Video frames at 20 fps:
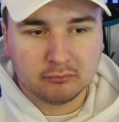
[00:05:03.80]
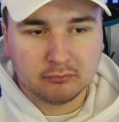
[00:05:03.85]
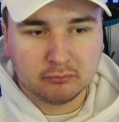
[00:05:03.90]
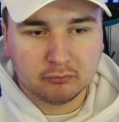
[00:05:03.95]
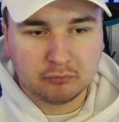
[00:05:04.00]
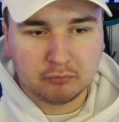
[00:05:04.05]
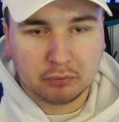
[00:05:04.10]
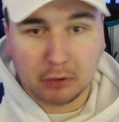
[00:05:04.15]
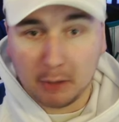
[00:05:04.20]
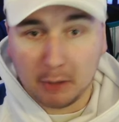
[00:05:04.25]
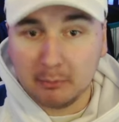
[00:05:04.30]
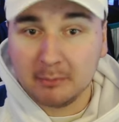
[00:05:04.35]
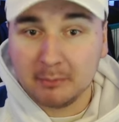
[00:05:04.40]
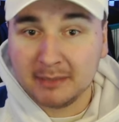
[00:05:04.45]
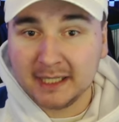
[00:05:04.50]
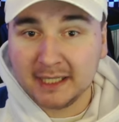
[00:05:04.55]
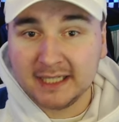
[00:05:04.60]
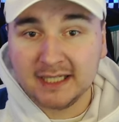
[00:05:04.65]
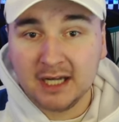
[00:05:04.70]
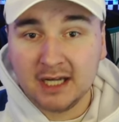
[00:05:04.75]

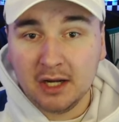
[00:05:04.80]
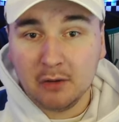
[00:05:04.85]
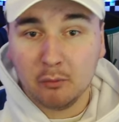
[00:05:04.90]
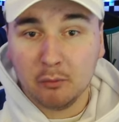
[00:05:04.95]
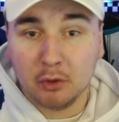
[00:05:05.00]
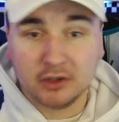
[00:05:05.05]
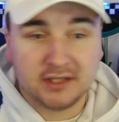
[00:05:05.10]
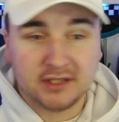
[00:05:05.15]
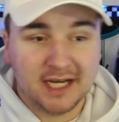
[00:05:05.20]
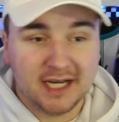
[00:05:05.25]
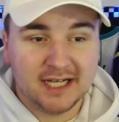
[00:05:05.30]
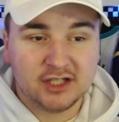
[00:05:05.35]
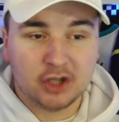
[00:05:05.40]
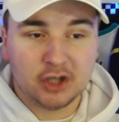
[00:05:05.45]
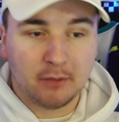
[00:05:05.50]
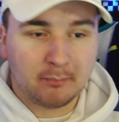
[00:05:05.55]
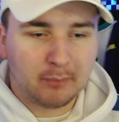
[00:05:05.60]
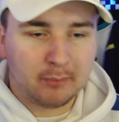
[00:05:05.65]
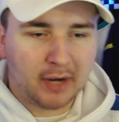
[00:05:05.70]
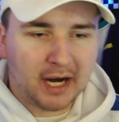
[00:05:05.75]
Probably. Would
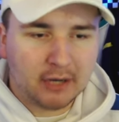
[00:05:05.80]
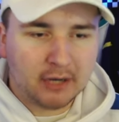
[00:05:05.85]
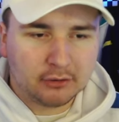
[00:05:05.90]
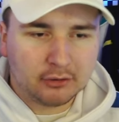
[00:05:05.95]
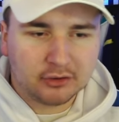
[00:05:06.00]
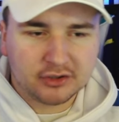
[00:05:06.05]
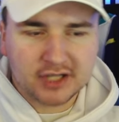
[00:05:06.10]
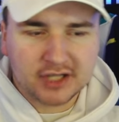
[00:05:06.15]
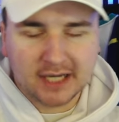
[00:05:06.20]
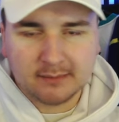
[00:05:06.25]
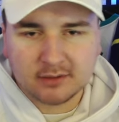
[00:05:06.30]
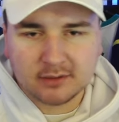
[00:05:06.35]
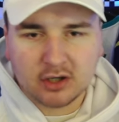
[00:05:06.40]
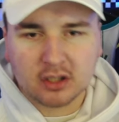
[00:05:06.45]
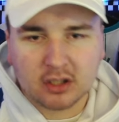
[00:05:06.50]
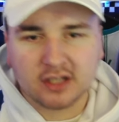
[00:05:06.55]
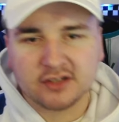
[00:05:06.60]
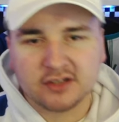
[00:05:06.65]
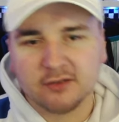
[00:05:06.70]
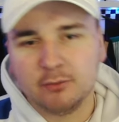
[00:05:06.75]
Dejon Brown or James
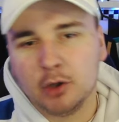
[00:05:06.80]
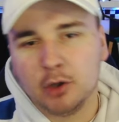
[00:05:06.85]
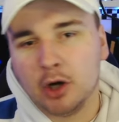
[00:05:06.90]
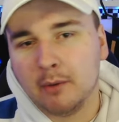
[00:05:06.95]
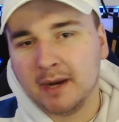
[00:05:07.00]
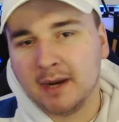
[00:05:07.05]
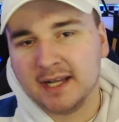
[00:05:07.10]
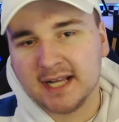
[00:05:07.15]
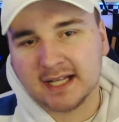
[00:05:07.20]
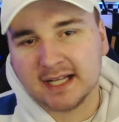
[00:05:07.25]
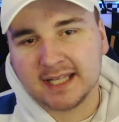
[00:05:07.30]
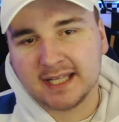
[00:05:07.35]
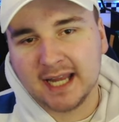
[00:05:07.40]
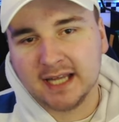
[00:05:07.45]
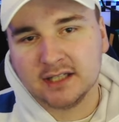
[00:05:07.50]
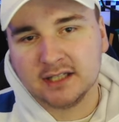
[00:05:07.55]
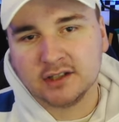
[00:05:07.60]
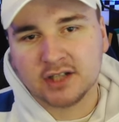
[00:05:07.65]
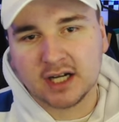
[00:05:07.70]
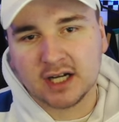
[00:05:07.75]
Collins have put away that
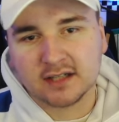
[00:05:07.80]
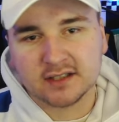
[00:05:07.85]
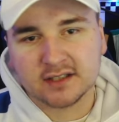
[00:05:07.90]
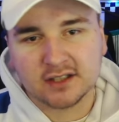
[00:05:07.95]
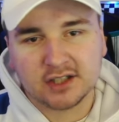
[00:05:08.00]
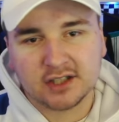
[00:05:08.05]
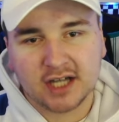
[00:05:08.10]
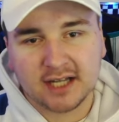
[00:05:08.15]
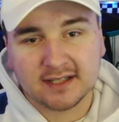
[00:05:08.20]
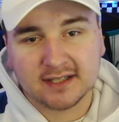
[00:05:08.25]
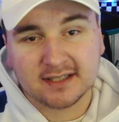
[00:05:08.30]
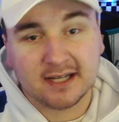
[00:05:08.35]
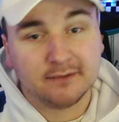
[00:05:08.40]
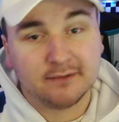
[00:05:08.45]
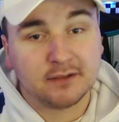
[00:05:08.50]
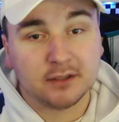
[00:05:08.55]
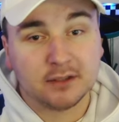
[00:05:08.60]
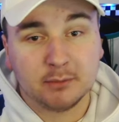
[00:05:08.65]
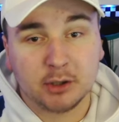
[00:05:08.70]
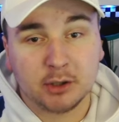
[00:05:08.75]
Caden Jackson chance
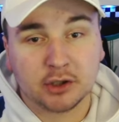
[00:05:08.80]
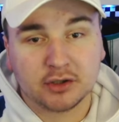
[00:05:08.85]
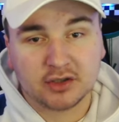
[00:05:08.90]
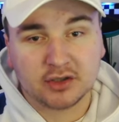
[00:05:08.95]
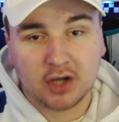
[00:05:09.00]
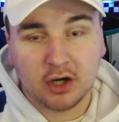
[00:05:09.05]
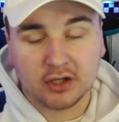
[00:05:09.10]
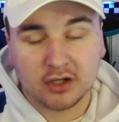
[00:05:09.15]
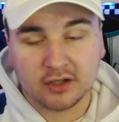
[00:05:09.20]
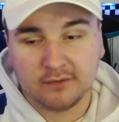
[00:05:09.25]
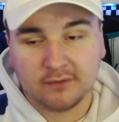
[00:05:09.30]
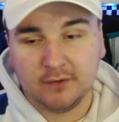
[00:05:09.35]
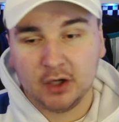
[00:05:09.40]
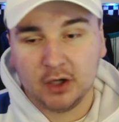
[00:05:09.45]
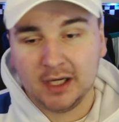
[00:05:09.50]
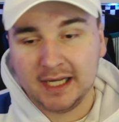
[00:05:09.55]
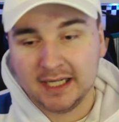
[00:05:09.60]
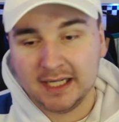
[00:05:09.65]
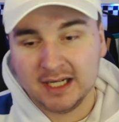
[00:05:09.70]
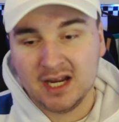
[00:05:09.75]
after the Marcus Harness
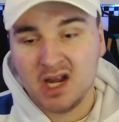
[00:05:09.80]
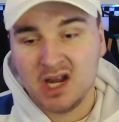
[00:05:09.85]
volley?